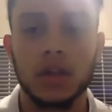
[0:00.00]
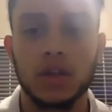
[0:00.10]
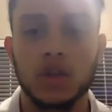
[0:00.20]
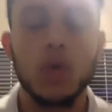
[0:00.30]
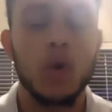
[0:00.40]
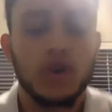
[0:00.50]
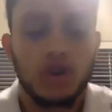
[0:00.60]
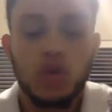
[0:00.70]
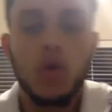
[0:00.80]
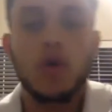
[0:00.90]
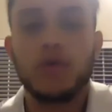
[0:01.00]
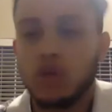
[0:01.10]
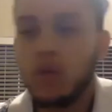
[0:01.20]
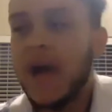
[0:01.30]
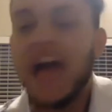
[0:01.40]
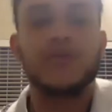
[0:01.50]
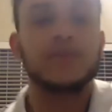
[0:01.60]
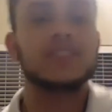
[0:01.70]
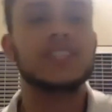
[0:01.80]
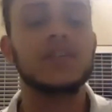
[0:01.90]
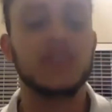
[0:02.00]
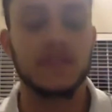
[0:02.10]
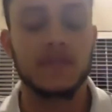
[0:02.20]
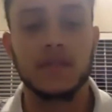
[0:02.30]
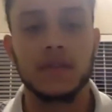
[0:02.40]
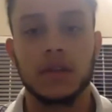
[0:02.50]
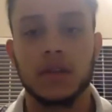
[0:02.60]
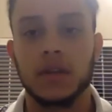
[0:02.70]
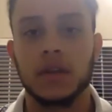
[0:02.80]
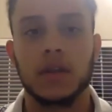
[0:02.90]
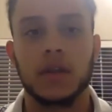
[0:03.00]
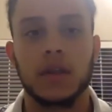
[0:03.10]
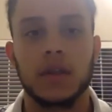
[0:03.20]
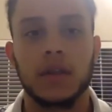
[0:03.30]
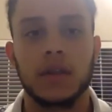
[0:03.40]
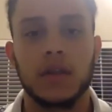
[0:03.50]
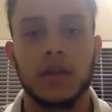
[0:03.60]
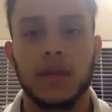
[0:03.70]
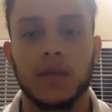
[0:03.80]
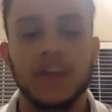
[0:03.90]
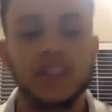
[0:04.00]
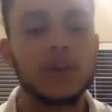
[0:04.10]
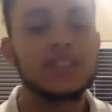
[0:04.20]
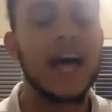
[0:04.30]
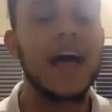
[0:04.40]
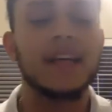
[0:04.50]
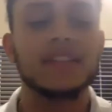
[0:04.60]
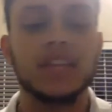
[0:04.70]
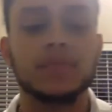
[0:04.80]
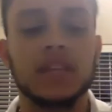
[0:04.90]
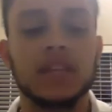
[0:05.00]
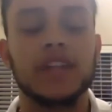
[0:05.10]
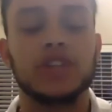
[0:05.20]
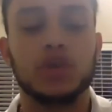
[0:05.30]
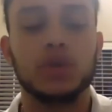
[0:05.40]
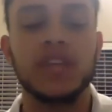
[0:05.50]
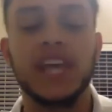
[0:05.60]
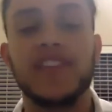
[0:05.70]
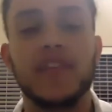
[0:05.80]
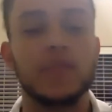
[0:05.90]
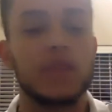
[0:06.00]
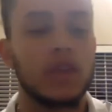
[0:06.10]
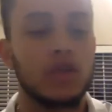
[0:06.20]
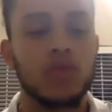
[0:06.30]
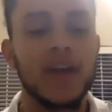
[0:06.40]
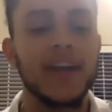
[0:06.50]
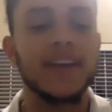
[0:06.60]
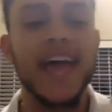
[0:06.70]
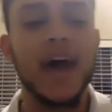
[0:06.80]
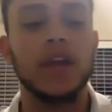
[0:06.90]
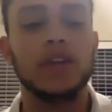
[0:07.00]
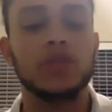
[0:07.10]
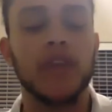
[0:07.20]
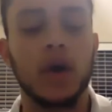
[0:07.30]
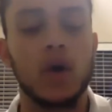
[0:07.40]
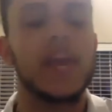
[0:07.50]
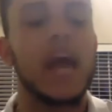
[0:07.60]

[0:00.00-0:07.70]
you won't have resilience. Right? So it's not something that you take from, you write down and you like, okay, I'm